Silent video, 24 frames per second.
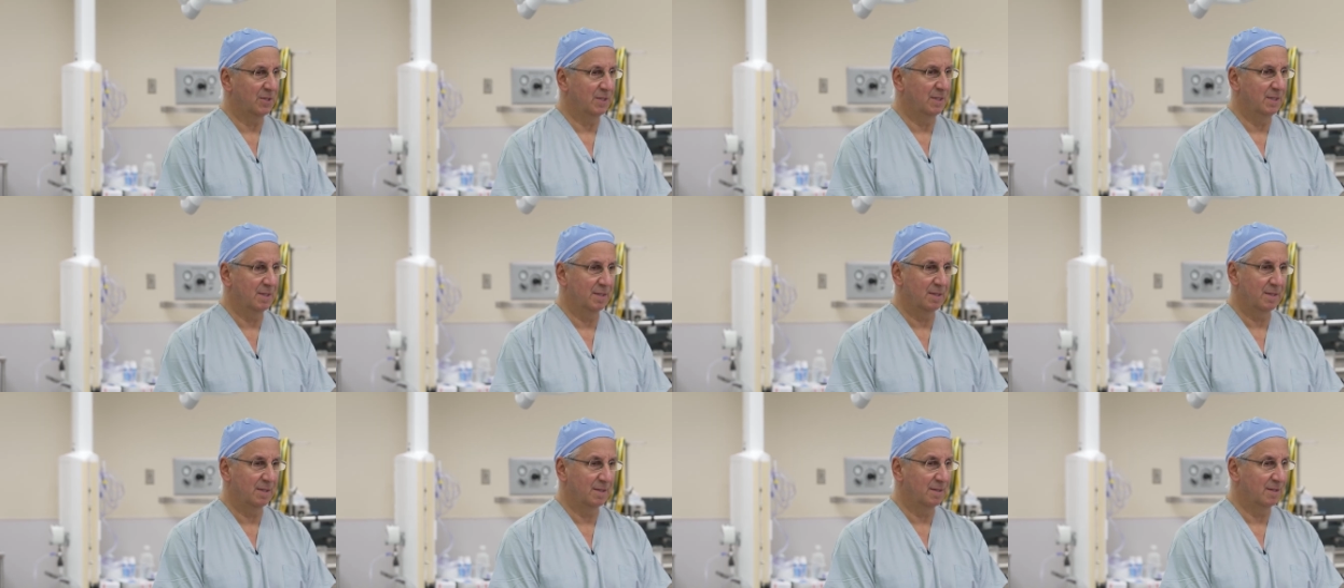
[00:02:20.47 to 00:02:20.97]

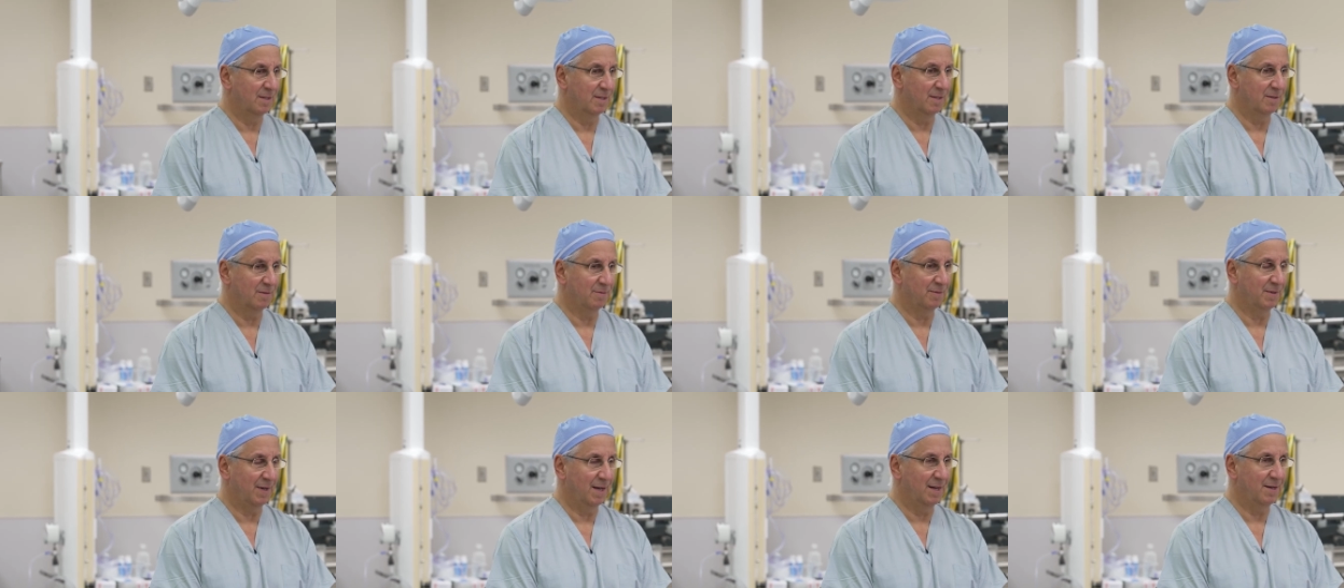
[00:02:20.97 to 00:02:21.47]
She's
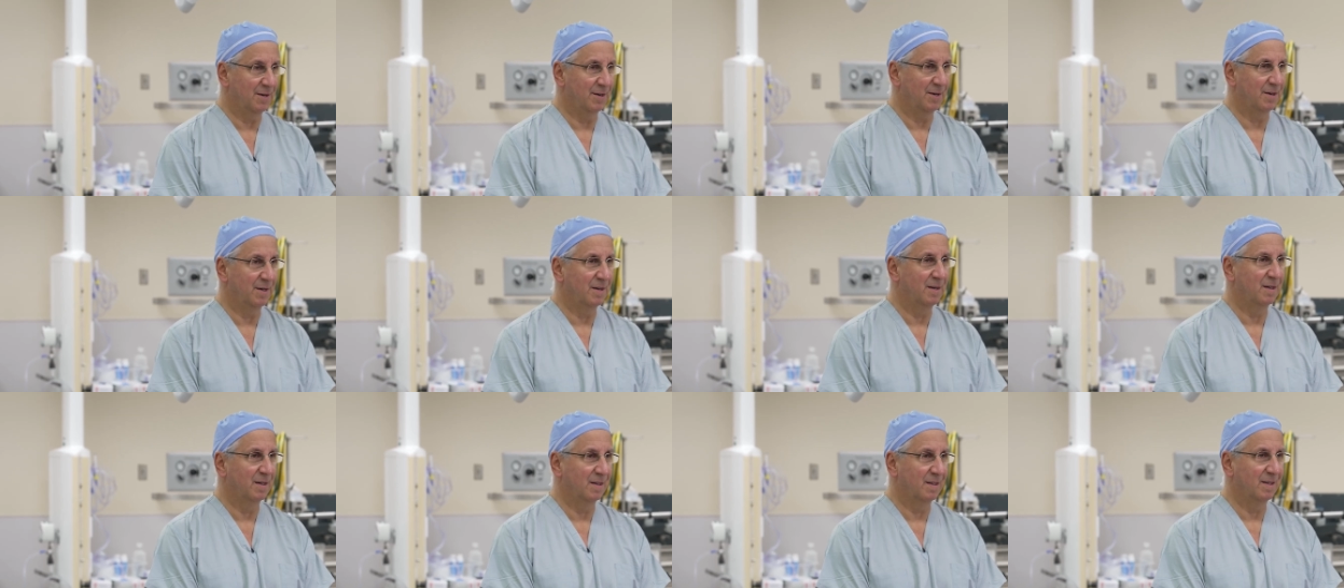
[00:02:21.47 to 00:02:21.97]
a
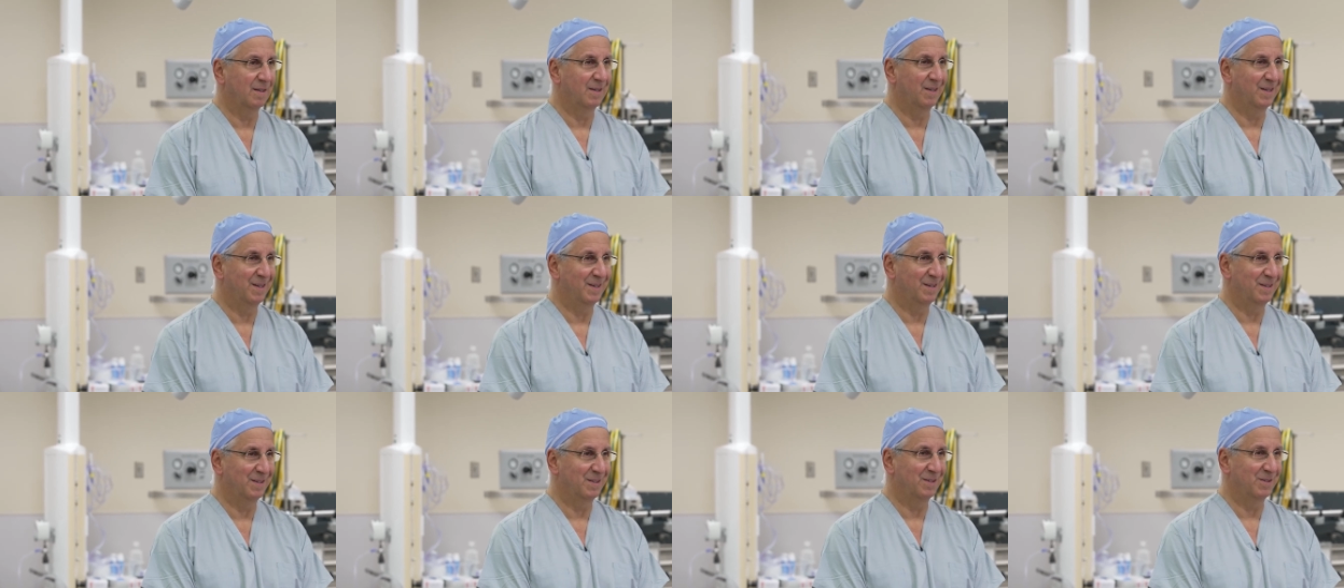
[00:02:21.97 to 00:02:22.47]
fighter,
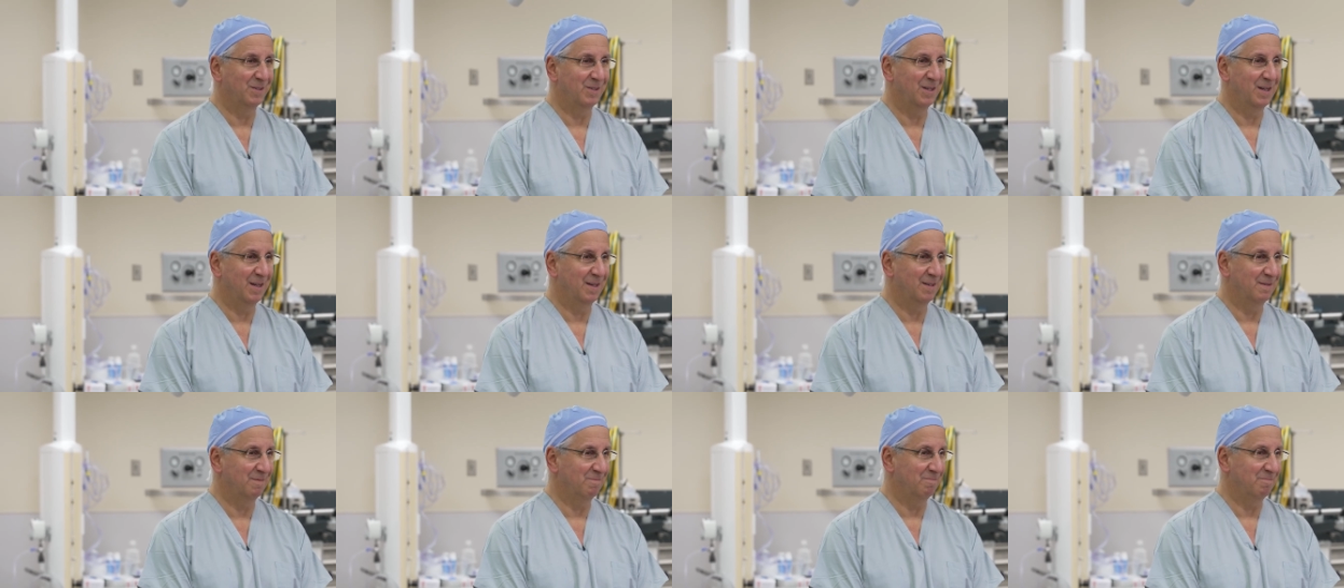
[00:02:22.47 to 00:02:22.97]
and
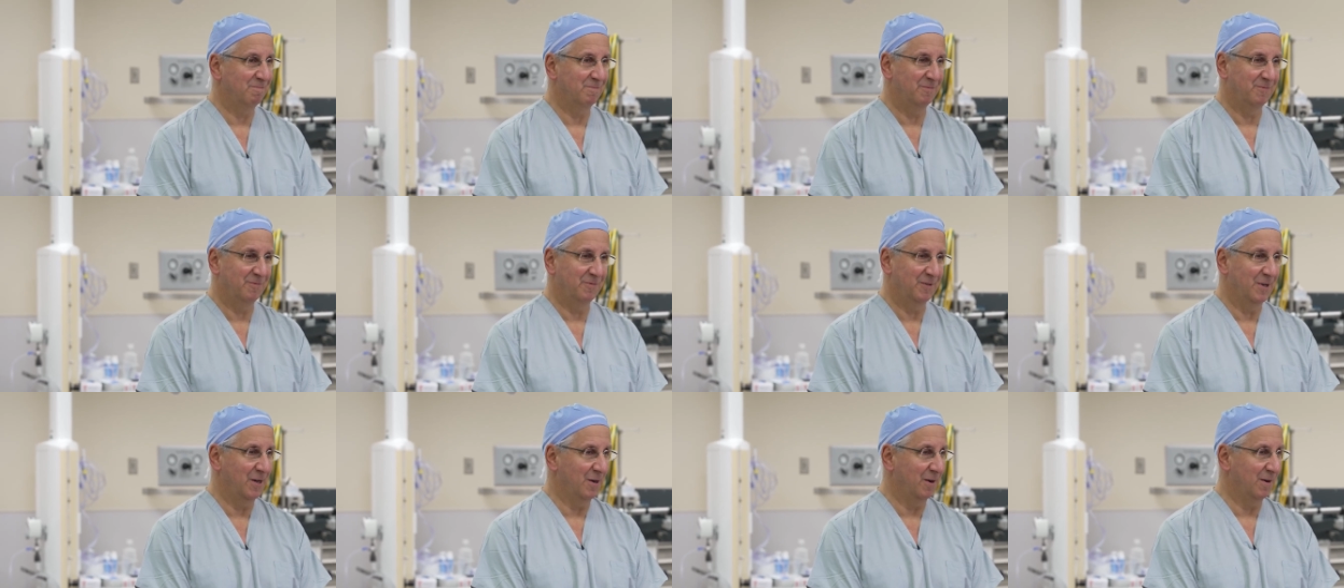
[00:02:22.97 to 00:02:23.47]

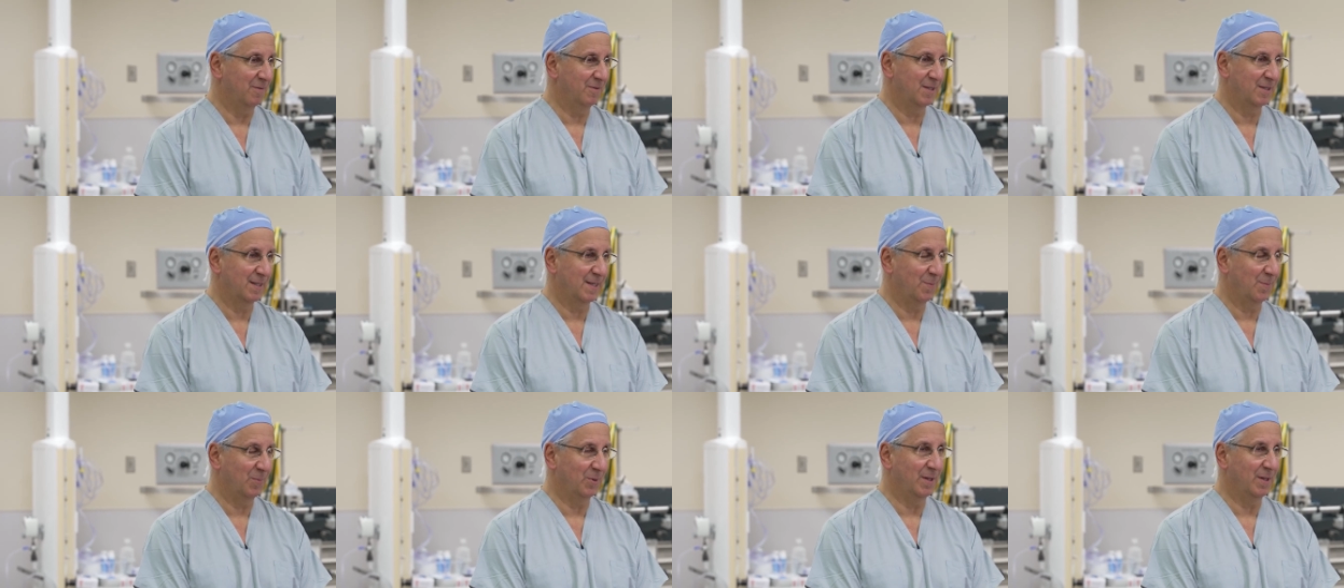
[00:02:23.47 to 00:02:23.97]
you know, every
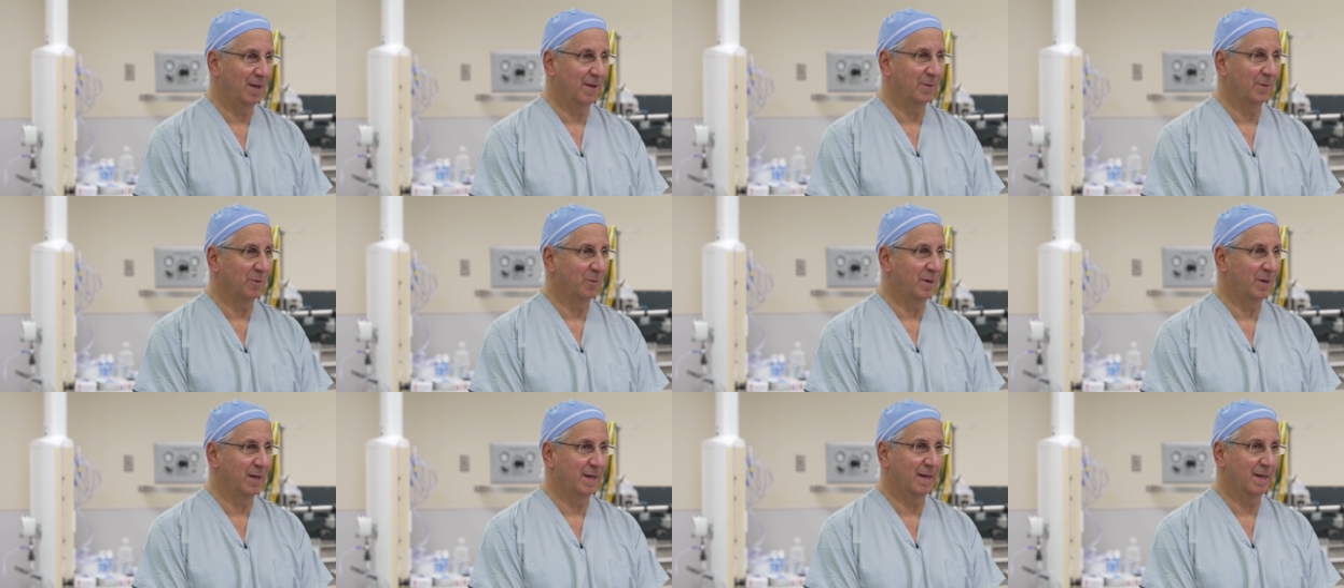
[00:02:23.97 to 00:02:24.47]
step along
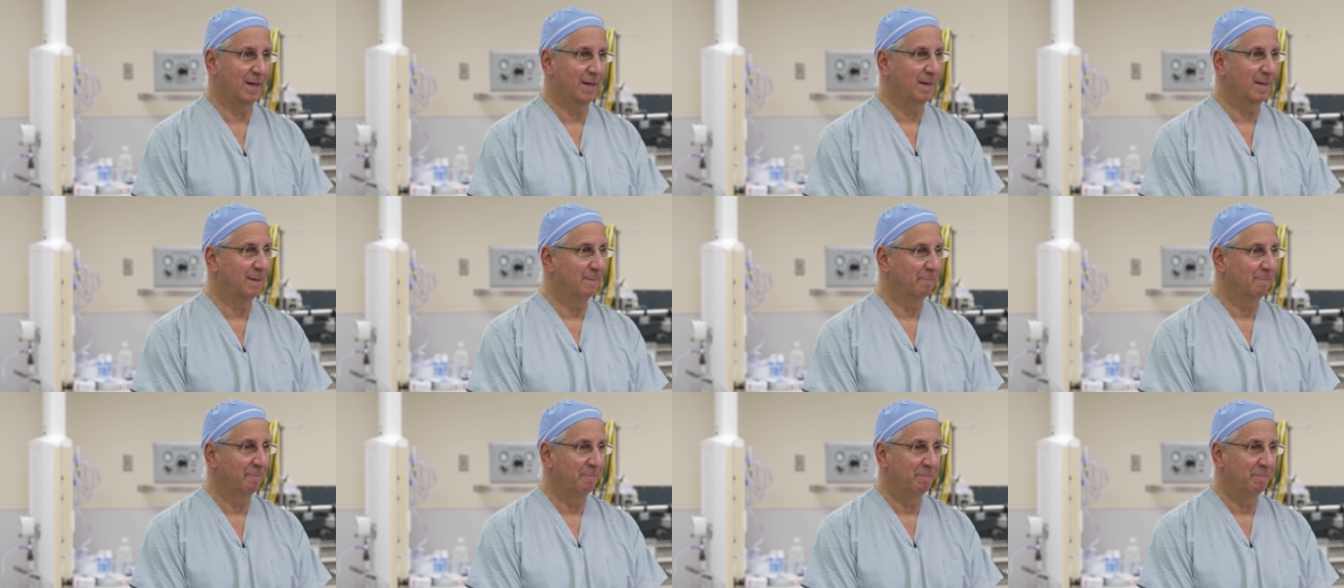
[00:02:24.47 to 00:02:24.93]
the way,